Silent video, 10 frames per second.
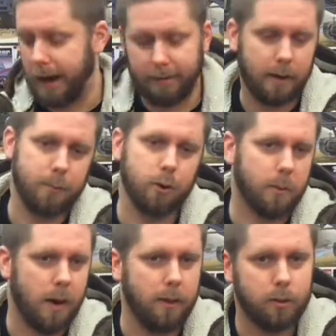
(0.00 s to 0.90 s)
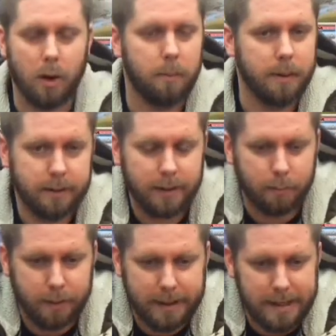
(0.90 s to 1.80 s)
I let him use mine. There's not a big deal,
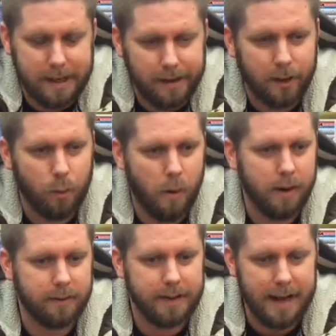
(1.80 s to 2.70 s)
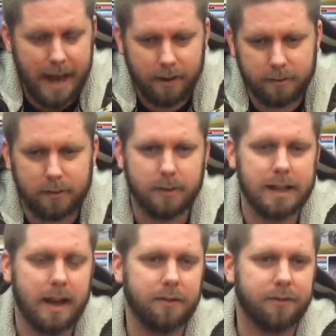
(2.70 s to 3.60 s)
but he kind of wanted, he had his own.
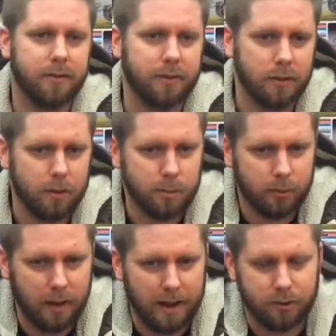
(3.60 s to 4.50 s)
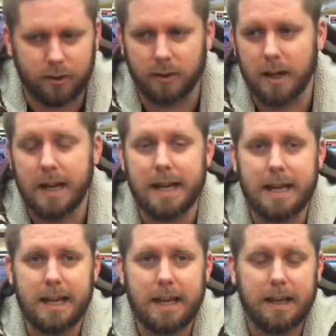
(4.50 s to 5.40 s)
He got it for Christmas last year.
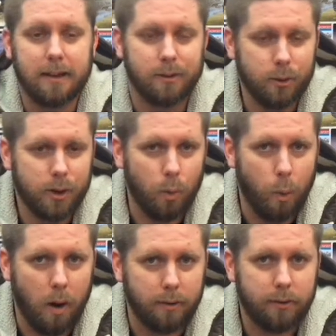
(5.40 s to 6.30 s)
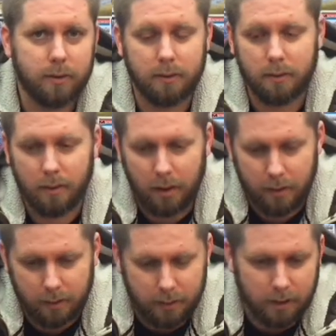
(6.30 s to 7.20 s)
He's used it once,
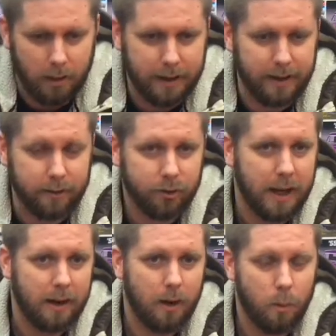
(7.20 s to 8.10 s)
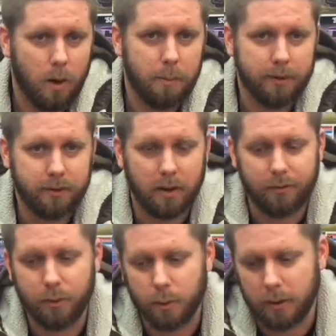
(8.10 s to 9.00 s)
you know, I can understand. I want my
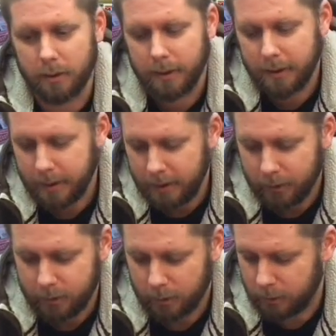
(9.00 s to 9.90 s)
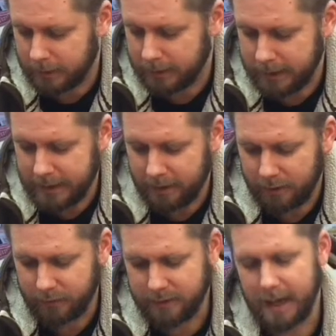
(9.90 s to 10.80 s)
stuff to work. So he
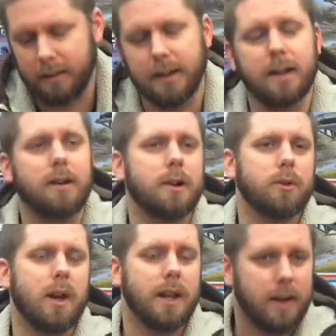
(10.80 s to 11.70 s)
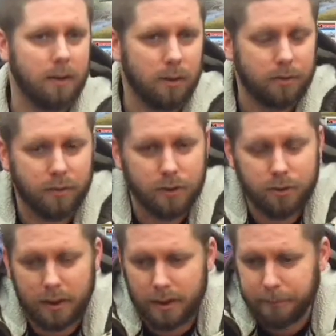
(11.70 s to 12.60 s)
left it down here and he was kind of getting a little
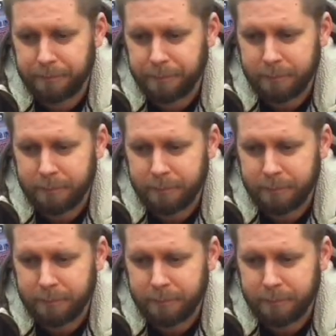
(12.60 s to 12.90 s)
frustrated.